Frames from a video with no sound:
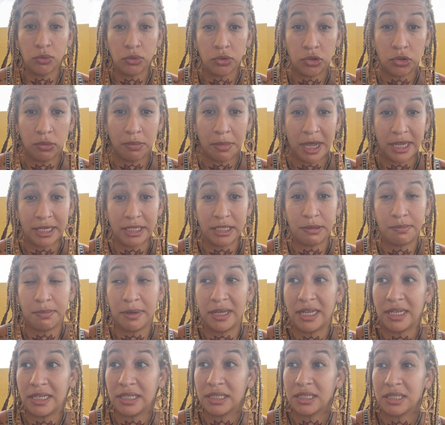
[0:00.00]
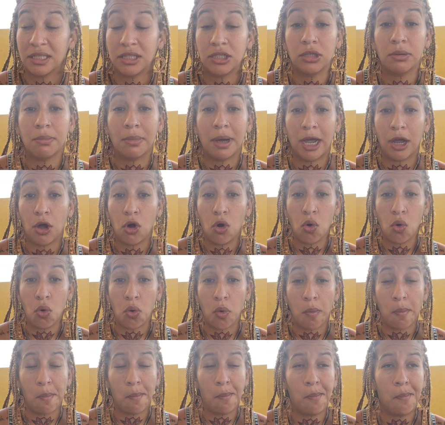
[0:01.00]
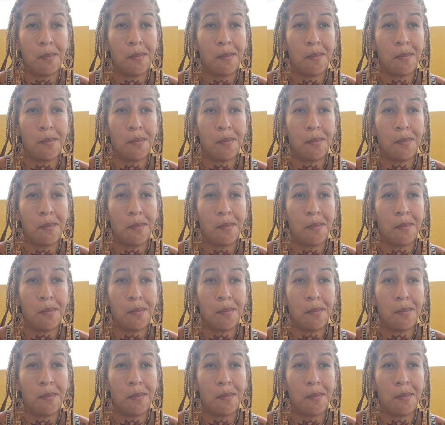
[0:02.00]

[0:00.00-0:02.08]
into my space, into my home.